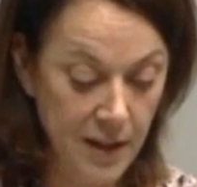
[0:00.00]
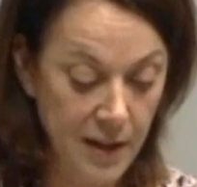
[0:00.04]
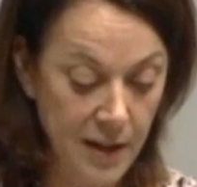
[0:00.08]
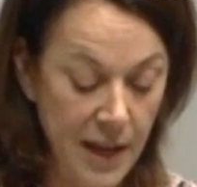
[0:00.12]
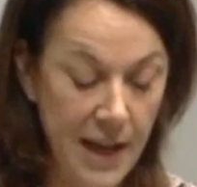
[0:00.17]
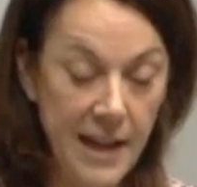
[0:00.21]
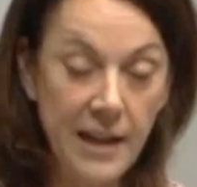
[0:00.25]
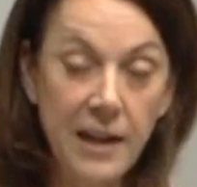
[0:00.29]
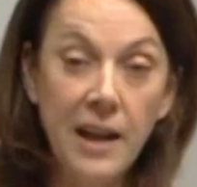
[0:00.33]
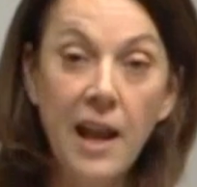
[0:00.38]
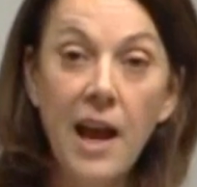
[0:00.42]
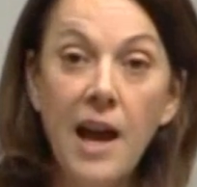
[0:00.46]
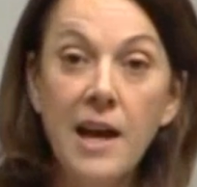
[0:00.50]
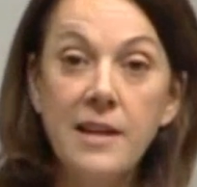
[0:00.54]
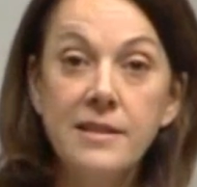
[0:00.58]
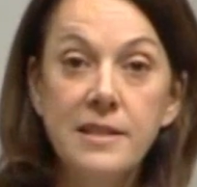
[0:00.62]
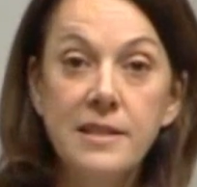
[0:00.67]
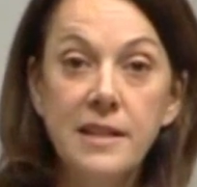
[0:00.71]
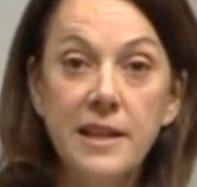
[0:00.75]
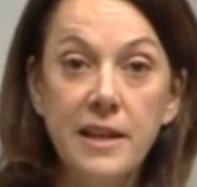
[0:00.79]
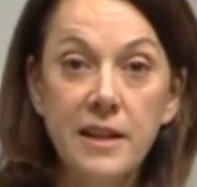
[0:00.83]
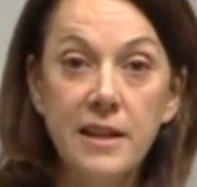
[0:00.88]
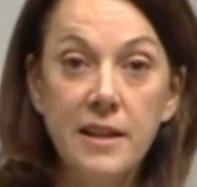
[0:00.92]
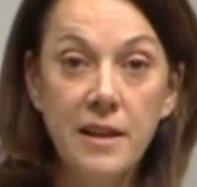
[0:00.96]
And
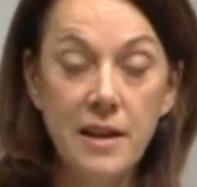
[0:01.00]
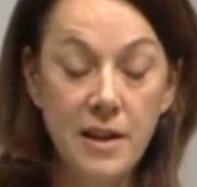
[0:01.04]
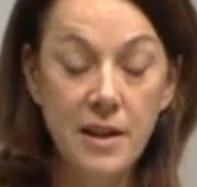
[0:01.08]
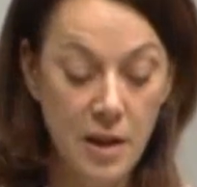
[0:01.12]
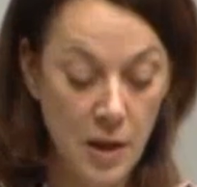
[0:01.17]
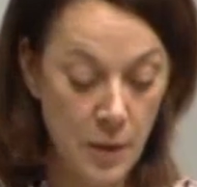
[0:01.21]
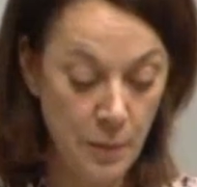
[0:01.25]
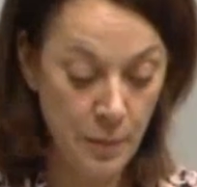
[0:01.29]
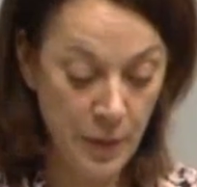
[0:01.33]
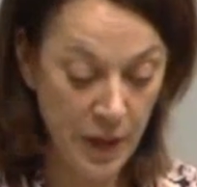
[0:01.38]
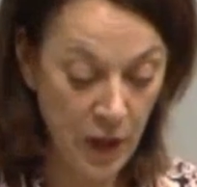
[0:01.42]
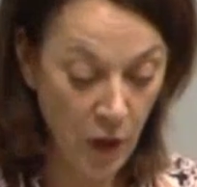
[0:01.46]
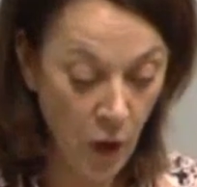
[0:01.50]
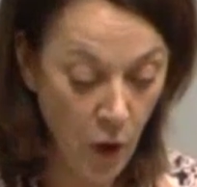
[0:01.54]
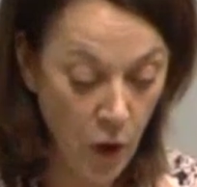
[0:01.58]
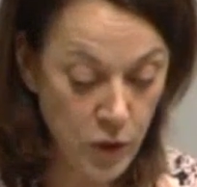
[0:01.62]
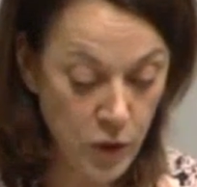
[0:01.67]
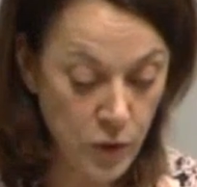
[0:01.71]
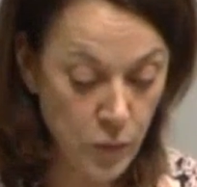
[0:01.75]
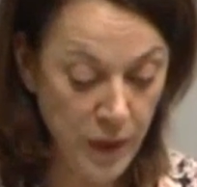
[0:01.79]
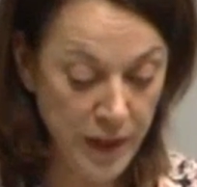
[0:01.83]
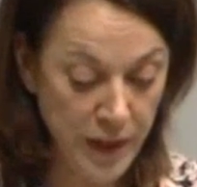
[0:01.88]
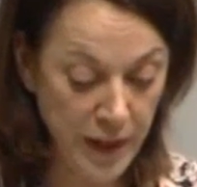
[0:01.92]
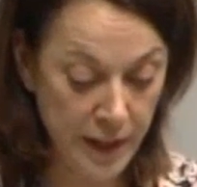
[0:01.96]
lastly,
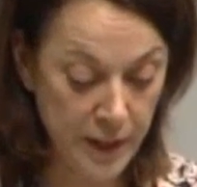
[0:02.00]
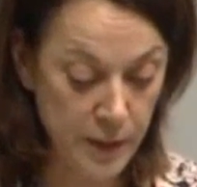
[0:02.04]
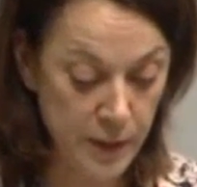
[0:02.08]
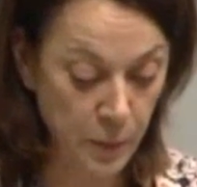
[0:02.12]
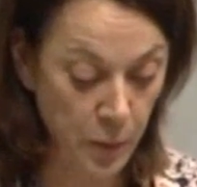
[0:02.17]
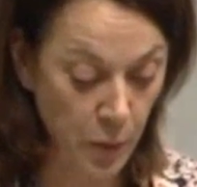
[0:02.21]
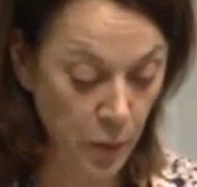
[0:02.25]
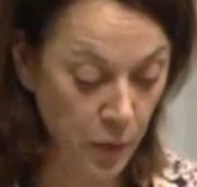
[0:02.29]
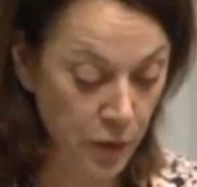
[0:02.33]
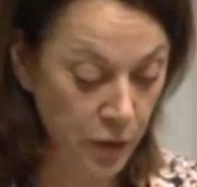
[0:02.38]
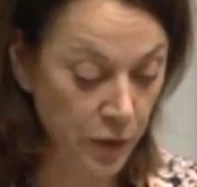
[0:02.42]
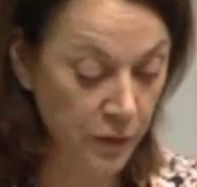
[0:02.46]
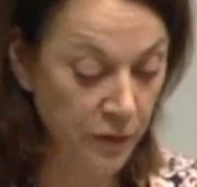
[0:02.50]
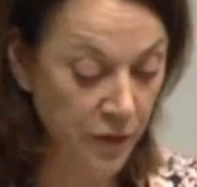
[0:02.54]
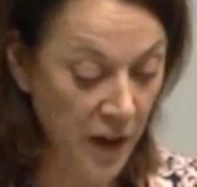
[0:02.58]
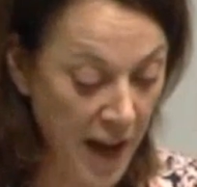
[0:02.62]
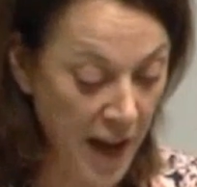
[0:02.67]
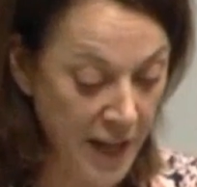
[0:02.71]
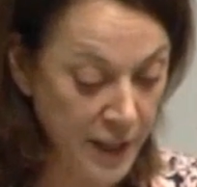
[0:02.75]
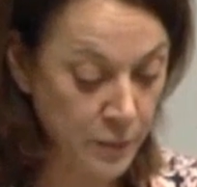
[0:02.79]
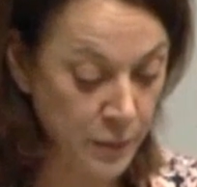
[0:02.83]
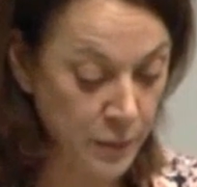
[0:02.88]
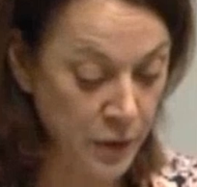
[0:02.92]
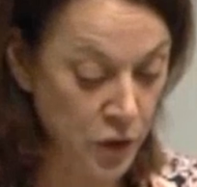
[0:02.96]
because we export the
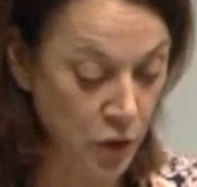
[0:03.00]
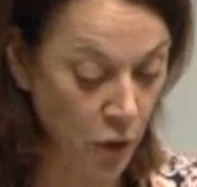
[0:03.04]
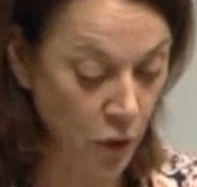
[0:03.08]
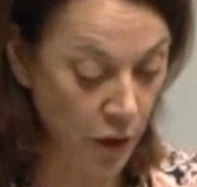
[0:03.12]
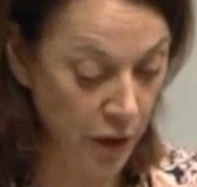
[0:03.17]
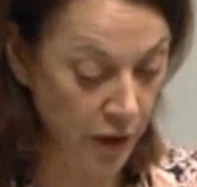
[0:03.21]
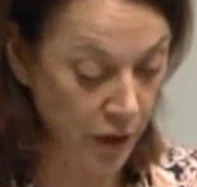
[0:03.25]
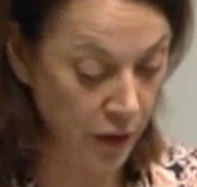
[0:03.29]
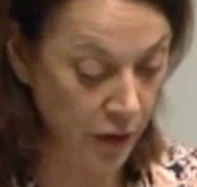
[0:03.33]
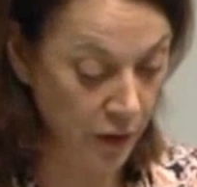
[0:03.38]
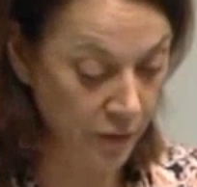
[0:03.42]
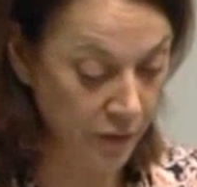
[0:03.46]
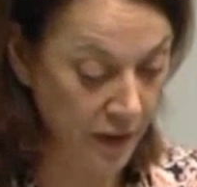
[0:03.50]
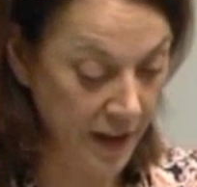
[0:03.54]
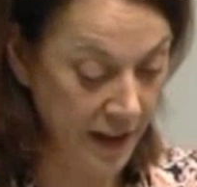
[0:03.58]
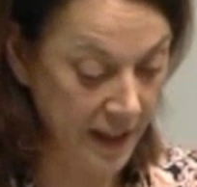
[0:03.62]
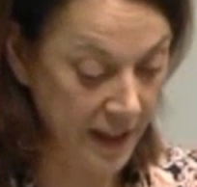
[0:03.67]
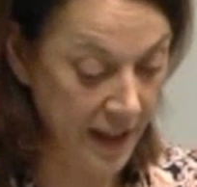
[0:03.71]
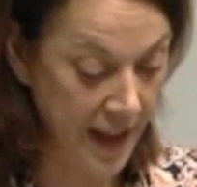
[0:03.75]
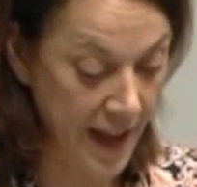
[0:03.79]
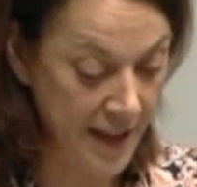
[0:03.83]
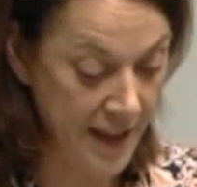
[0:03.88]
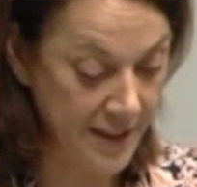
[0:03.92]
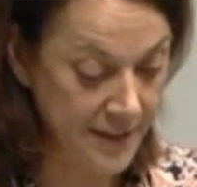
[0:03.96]
vast majority of our
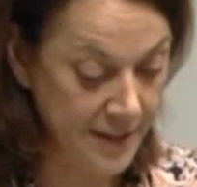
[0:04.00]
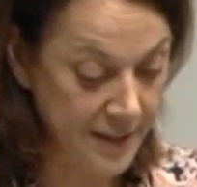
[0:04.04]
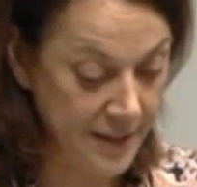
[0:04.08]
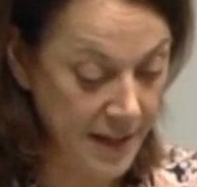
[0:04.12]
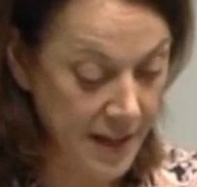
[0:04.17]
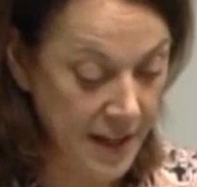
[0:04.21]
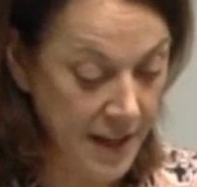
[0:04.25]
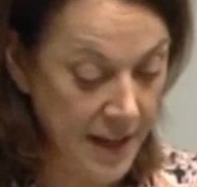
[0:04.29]
gas,